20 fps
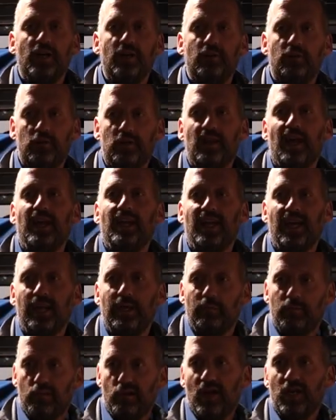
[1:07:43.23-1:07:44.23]
you are then
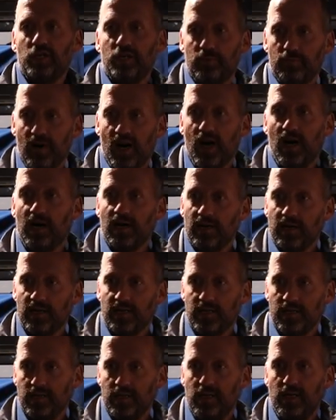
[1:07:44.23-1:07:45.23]
getting brush
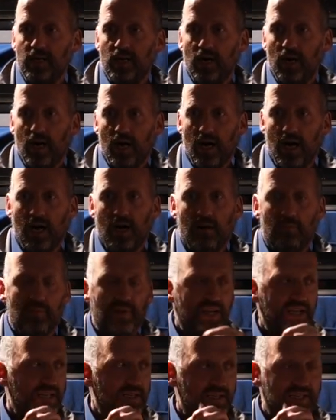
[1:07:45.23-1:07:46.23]
marks
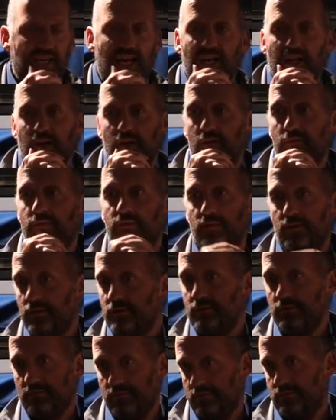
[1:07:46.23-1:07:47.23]
um, instead of
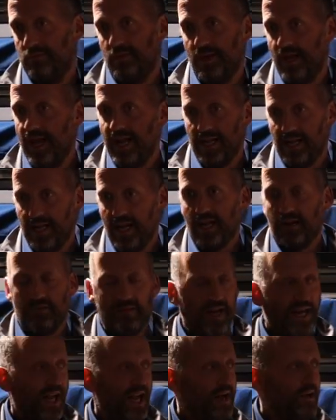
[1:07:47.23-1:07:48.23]
any kind
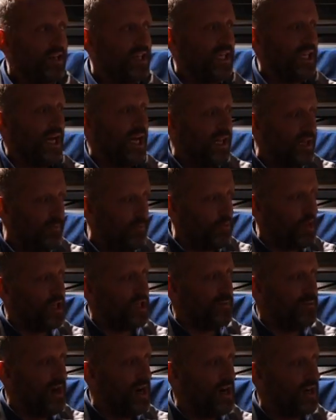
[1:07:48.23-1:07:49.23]
of regularity. And the
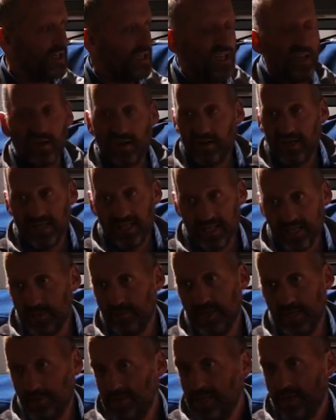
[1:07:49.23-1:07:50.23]
brush marks look can
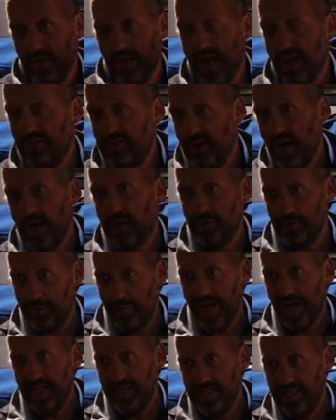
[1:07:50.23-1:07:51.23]
sometimes look like final
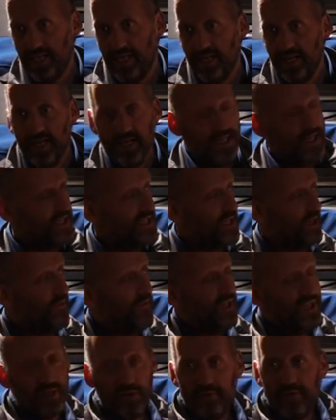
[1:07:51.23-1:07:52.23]
painting. So
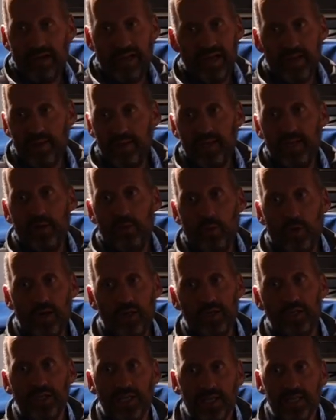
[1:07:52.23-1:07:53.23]
if you do very thin
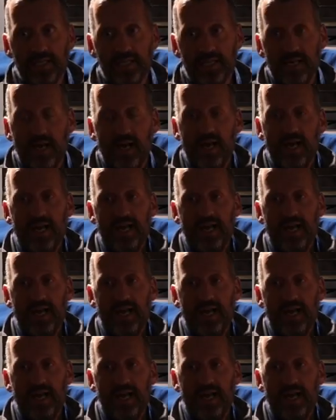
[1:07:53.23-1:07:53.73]
washes,